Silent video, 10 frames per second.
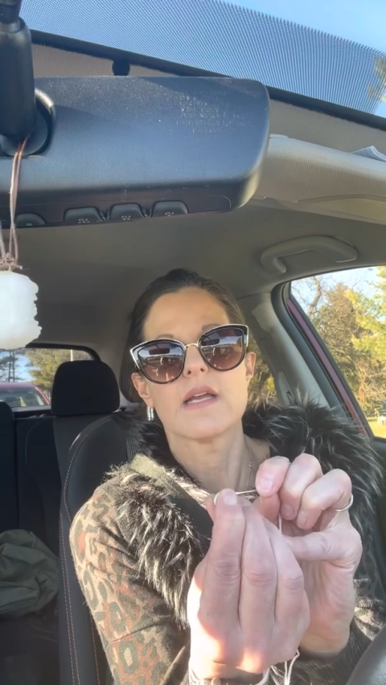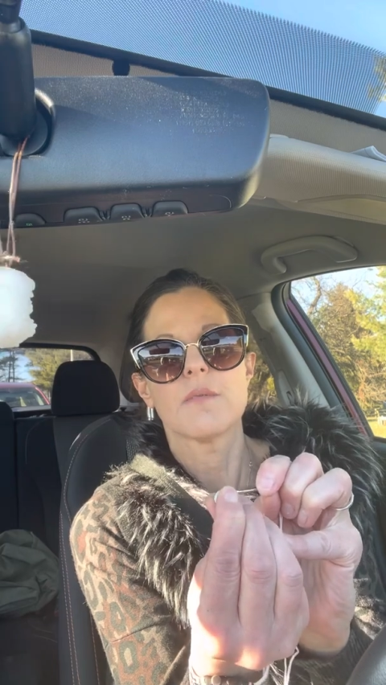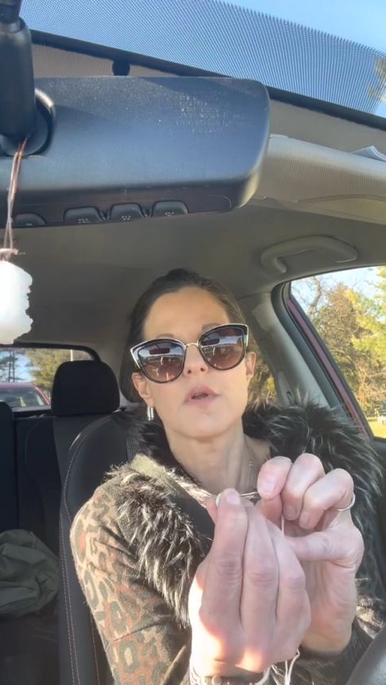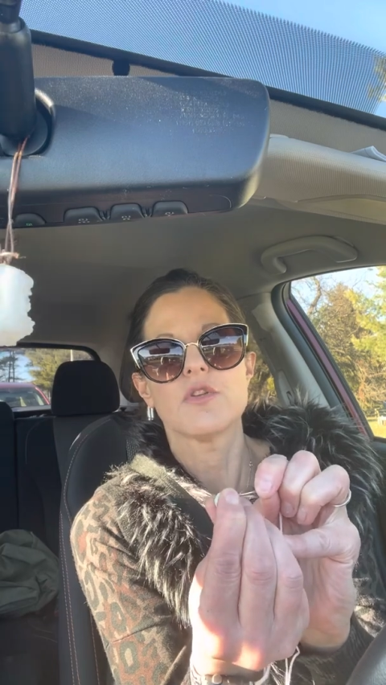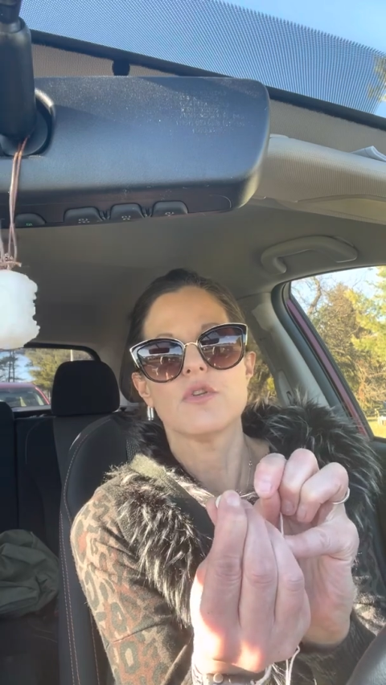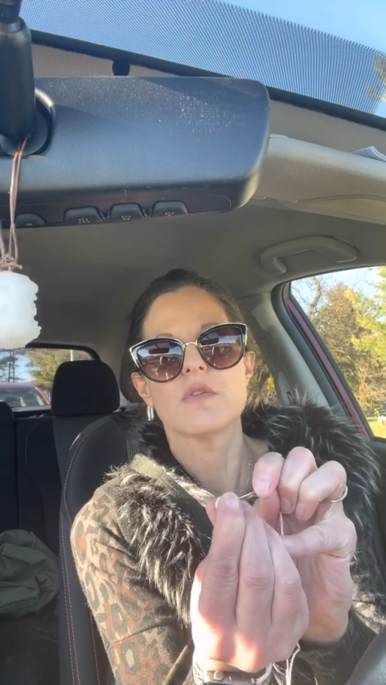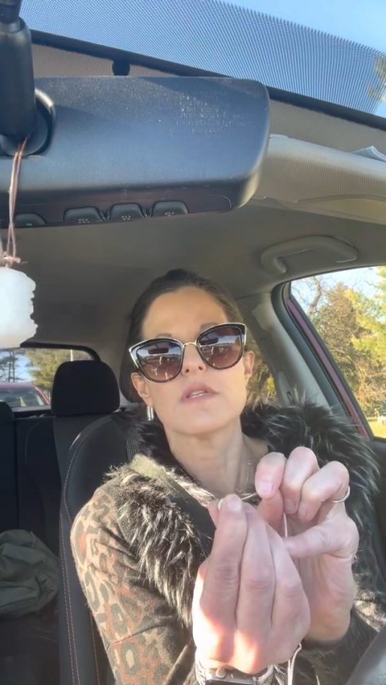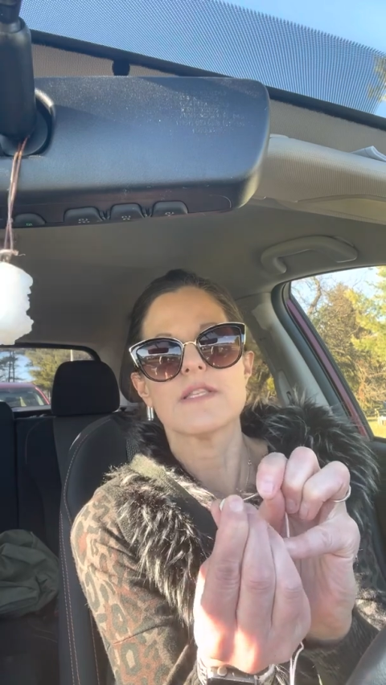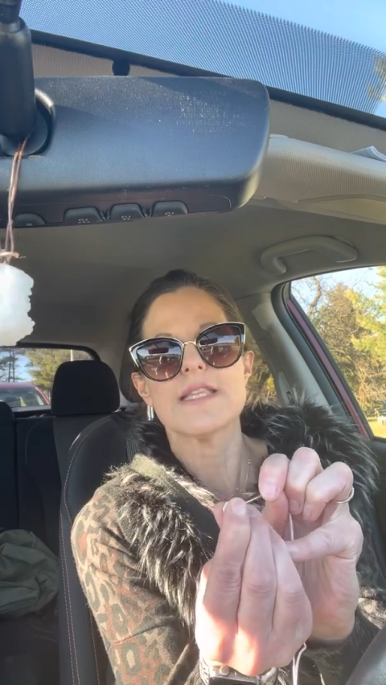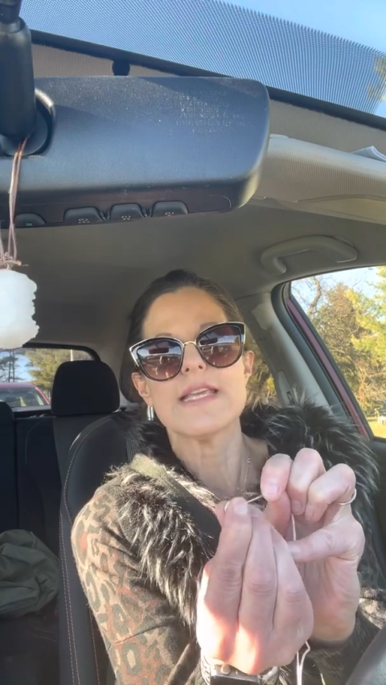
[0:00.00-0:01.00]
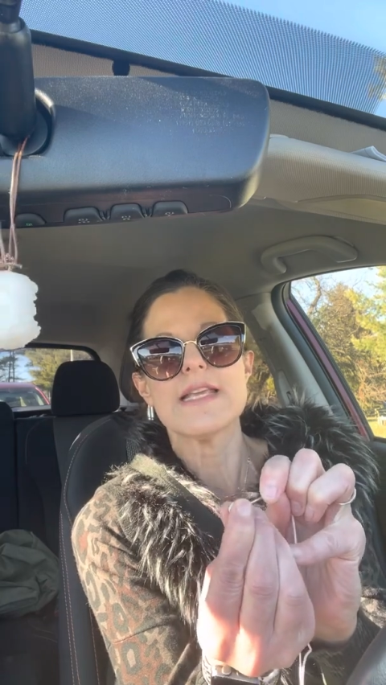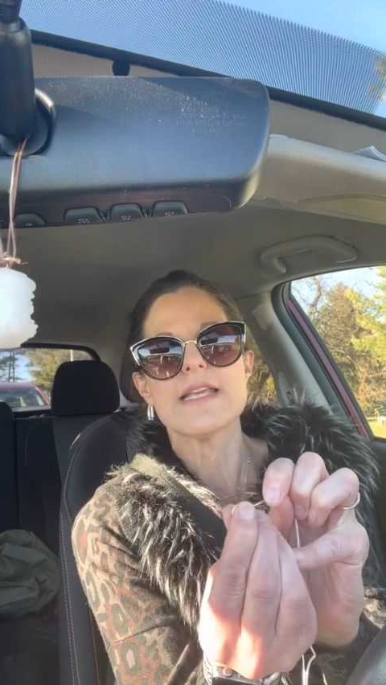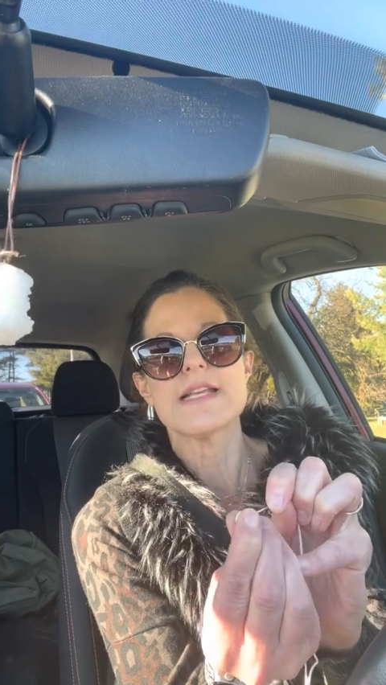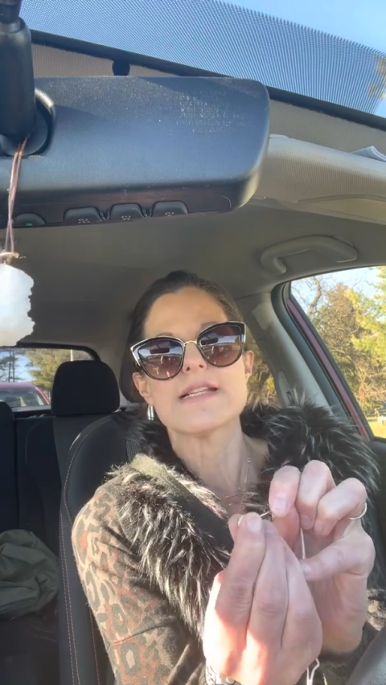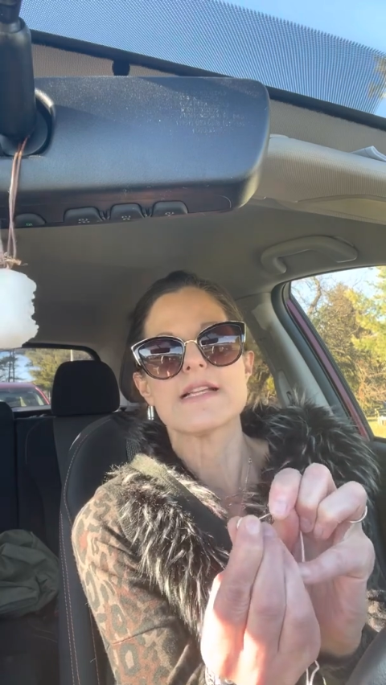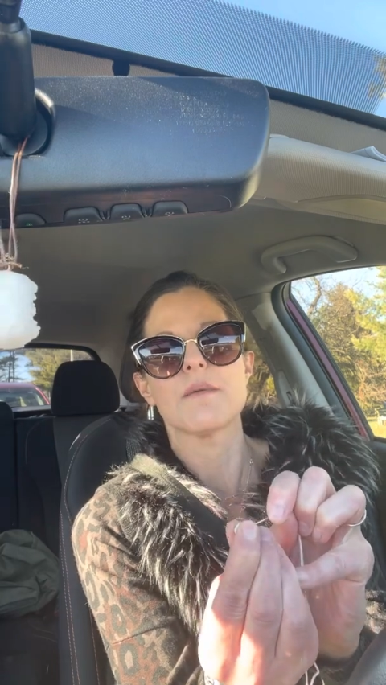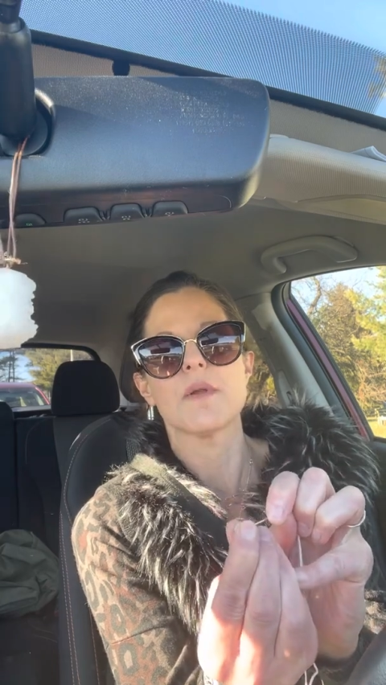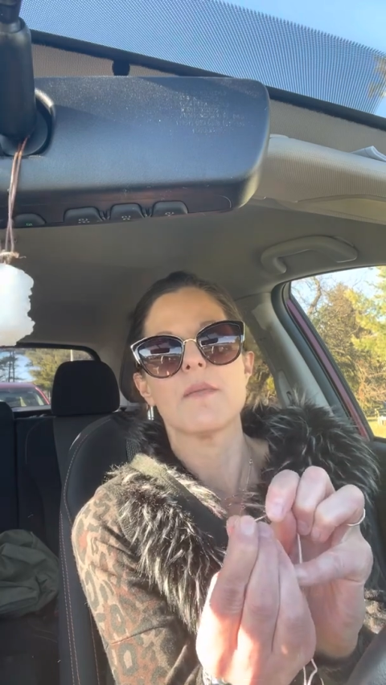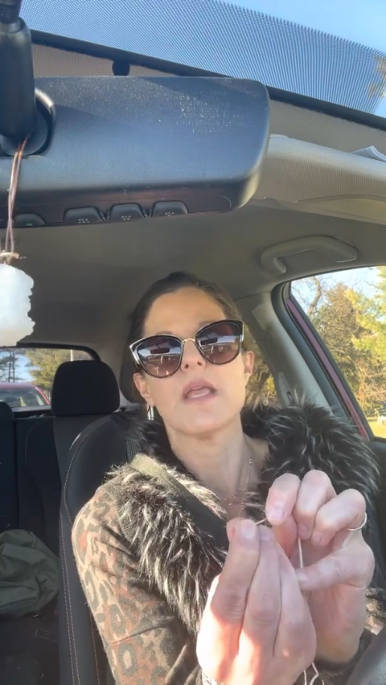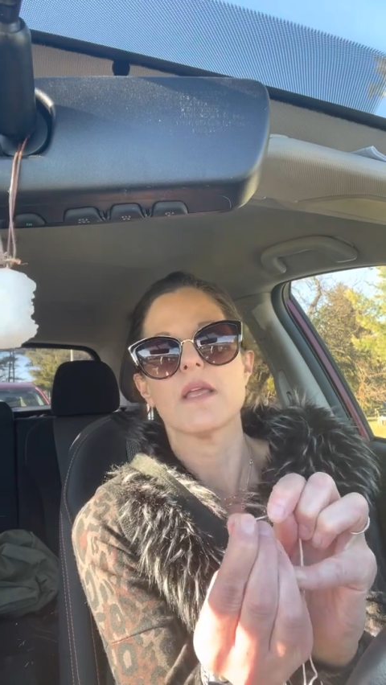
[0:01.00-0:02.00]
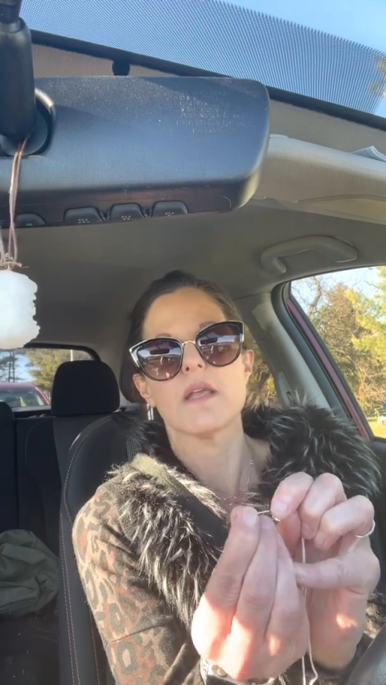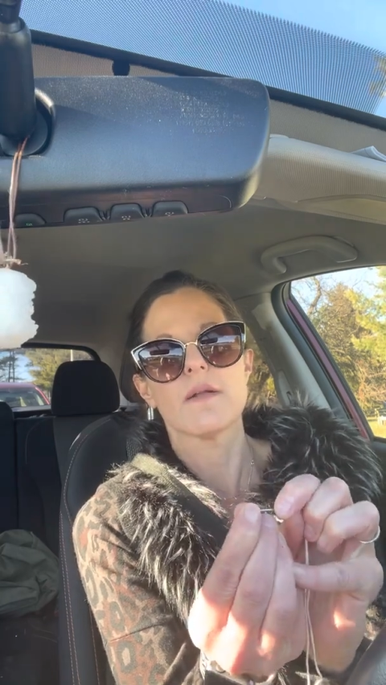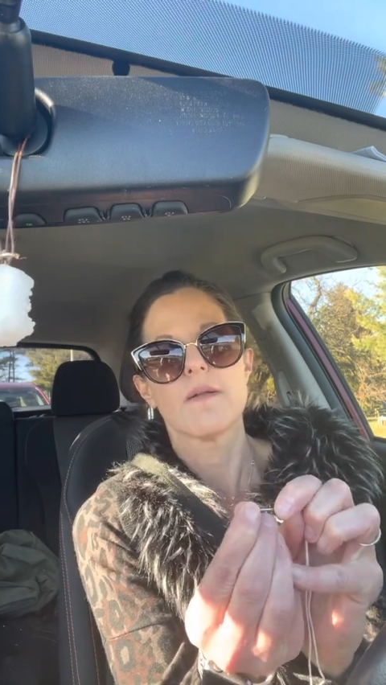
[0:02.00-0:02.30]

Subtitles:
I'm going to do this thing. And I'm going to make it.